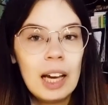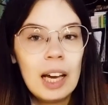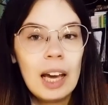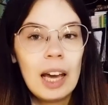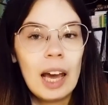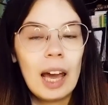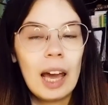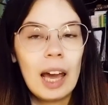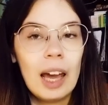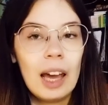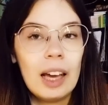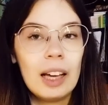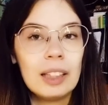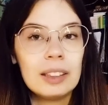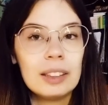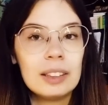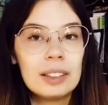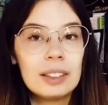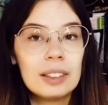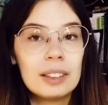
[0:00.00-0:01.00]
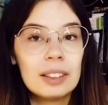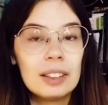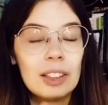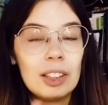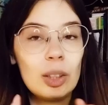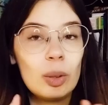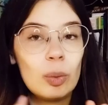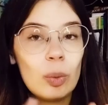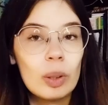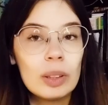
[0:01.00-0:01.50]
And
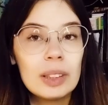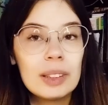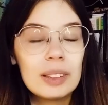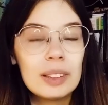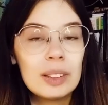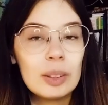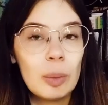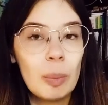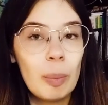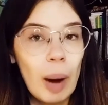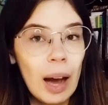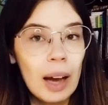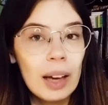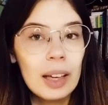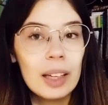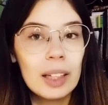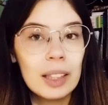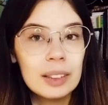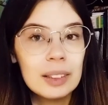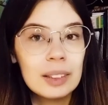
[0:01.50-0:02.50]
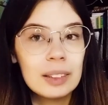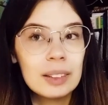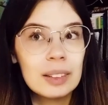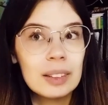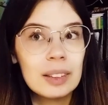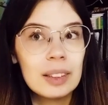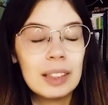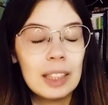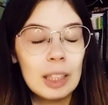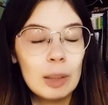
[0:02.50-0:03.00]
you want to buy it,
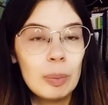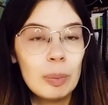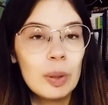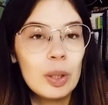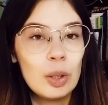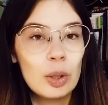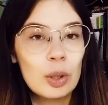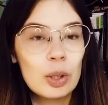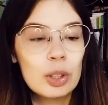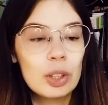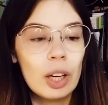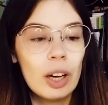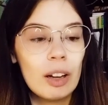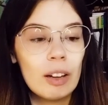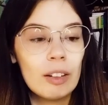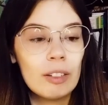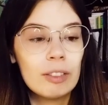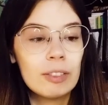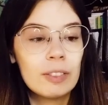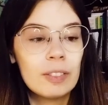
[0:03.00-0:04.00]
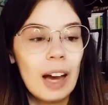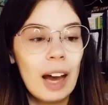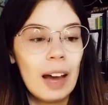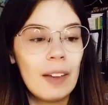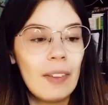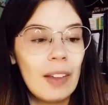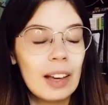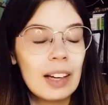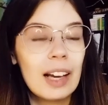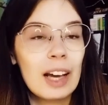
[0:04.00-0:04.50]
keep it in your shelf,
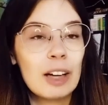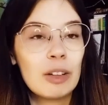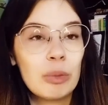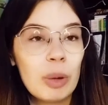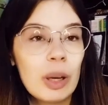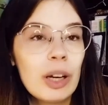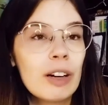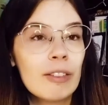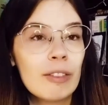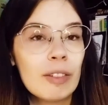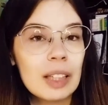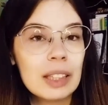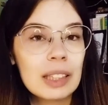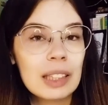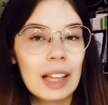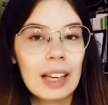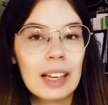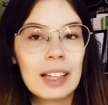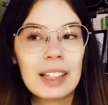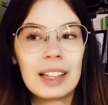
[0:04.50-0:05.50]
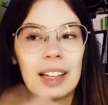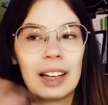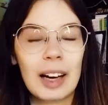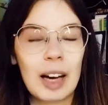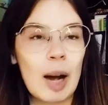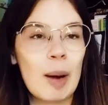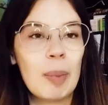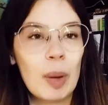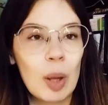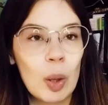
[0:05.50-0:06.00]
and then get rid of it like a
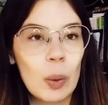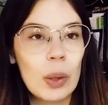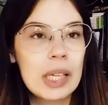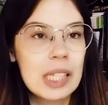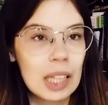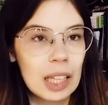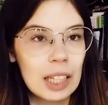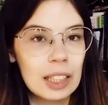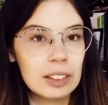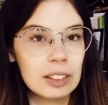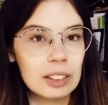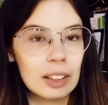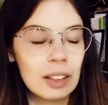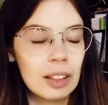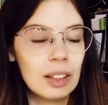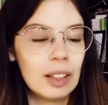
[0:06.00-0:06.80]
couple of weeks later.